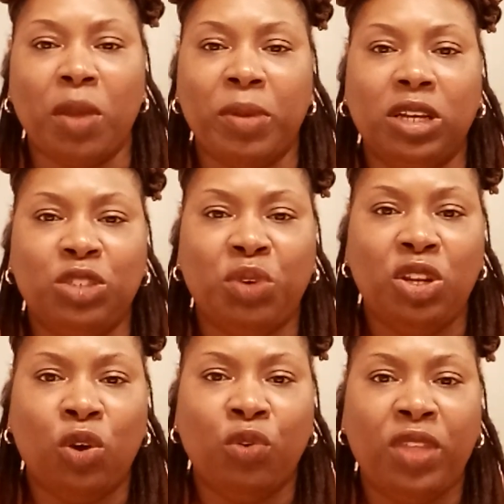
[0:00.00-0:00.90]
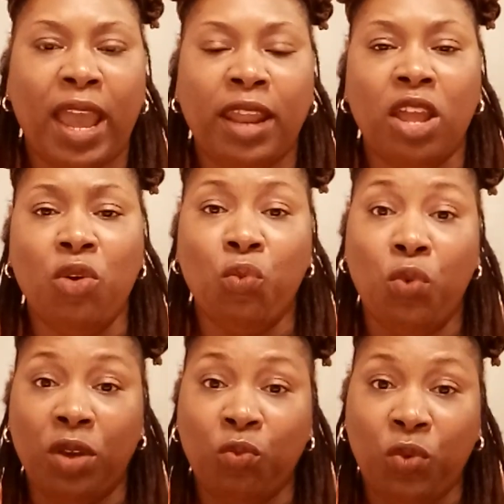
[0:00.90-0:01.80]
Because we know that
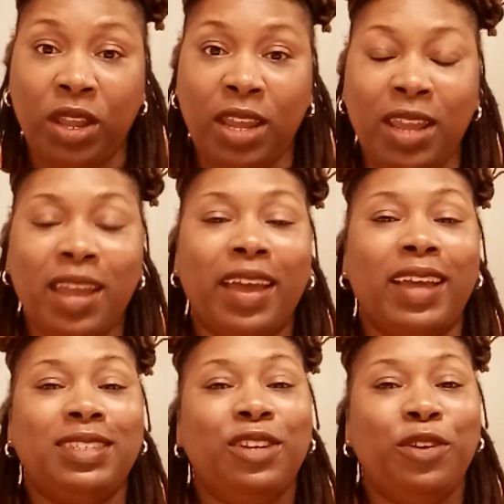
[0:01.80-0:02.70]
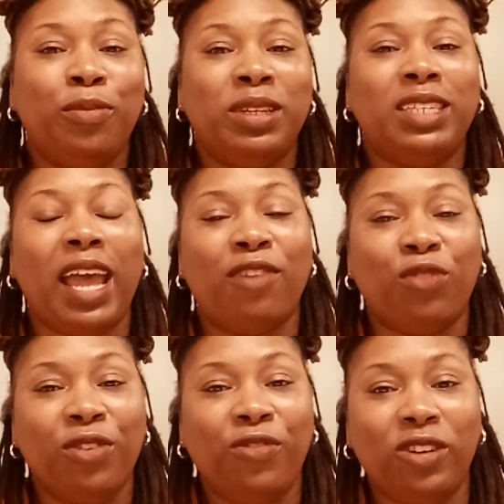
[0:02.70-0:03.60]
when we as humans have
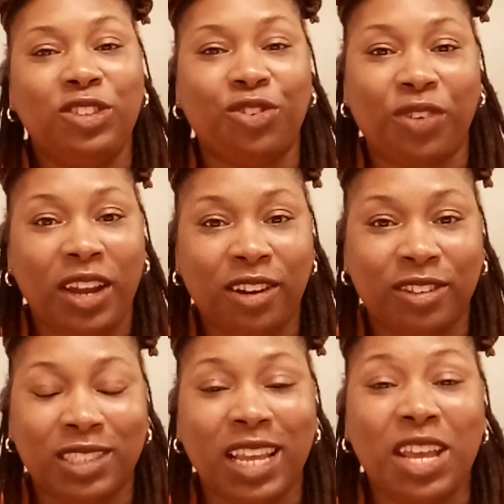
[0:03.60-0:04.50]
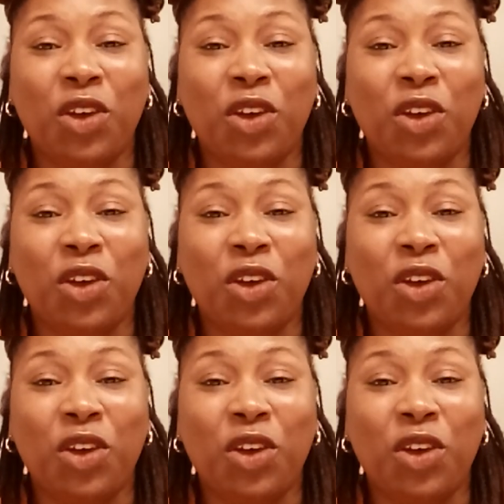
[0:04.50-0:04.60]
refrigerators,